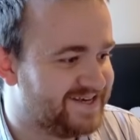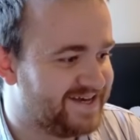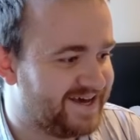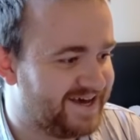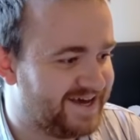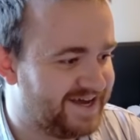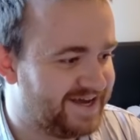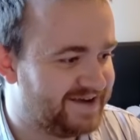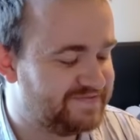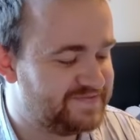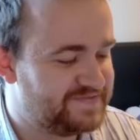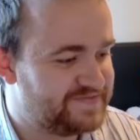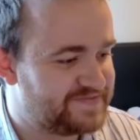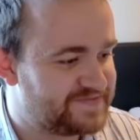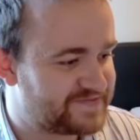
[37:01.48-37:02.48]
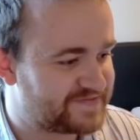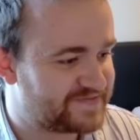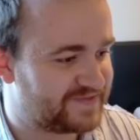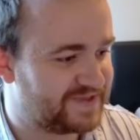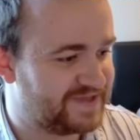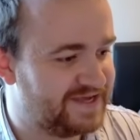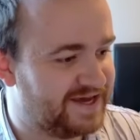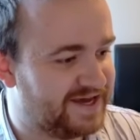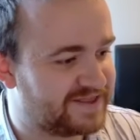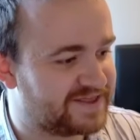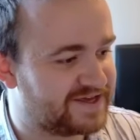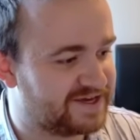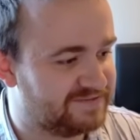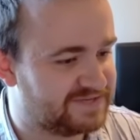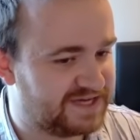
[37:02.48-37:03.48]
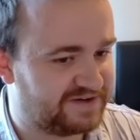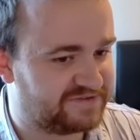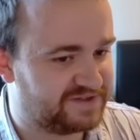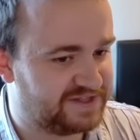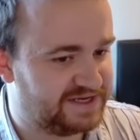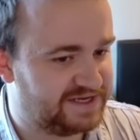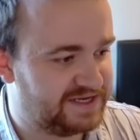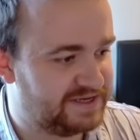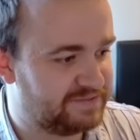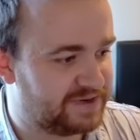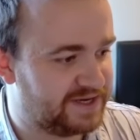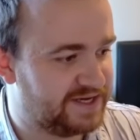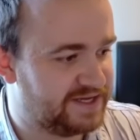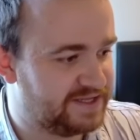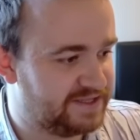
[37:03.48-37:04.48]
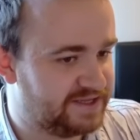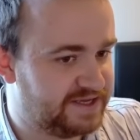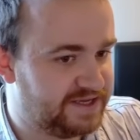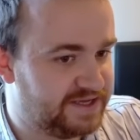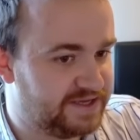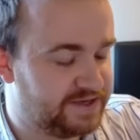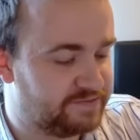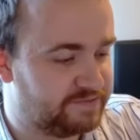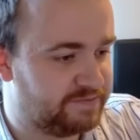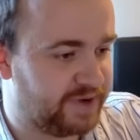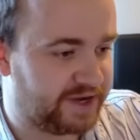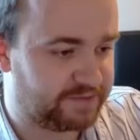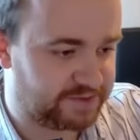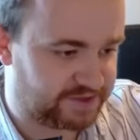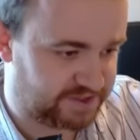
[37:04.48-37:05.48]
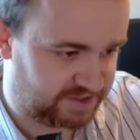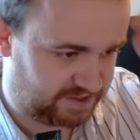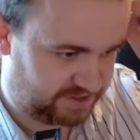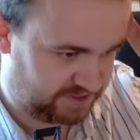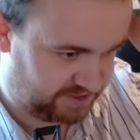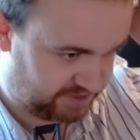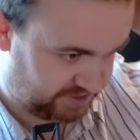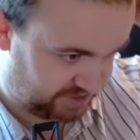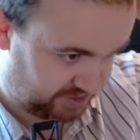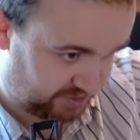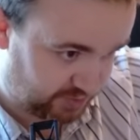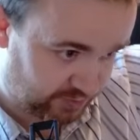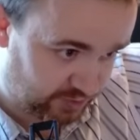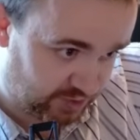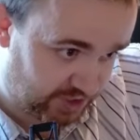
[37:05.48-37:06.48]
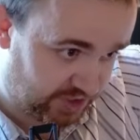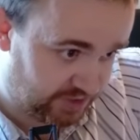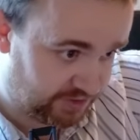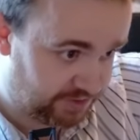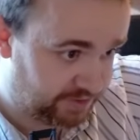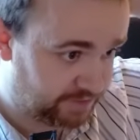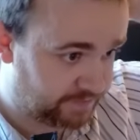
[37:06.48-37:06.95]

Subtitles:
Yeah, I think I'm definitely playing the Beckman here. So we'll go